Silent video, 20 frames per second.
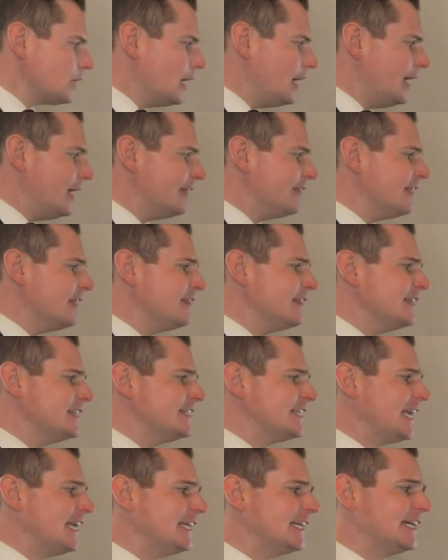And then the
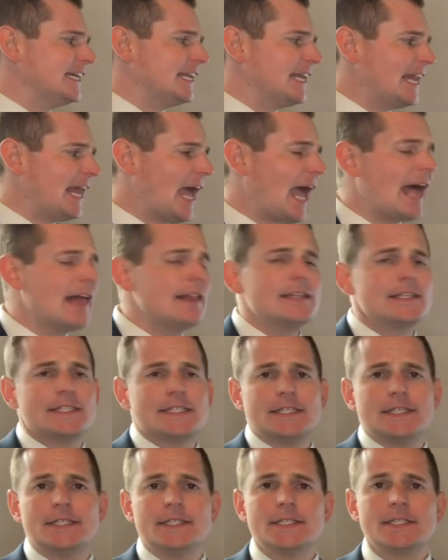data
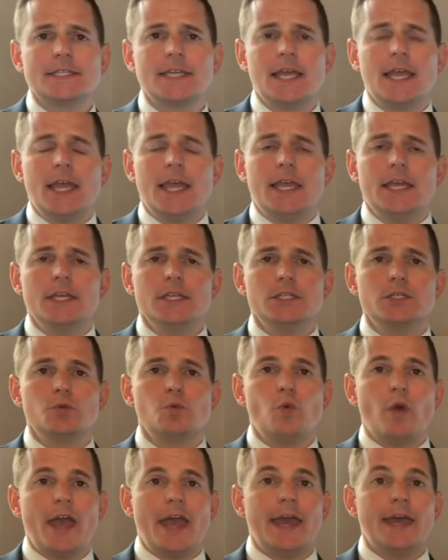analysis is
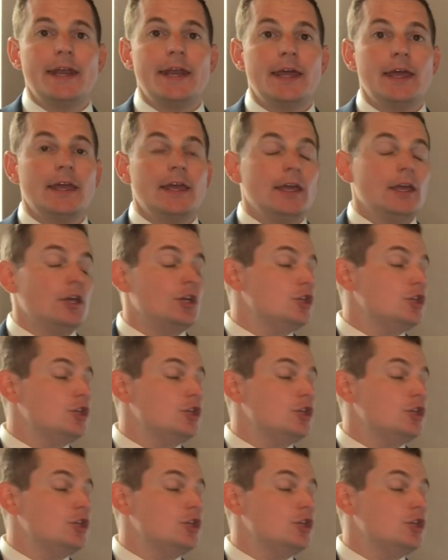when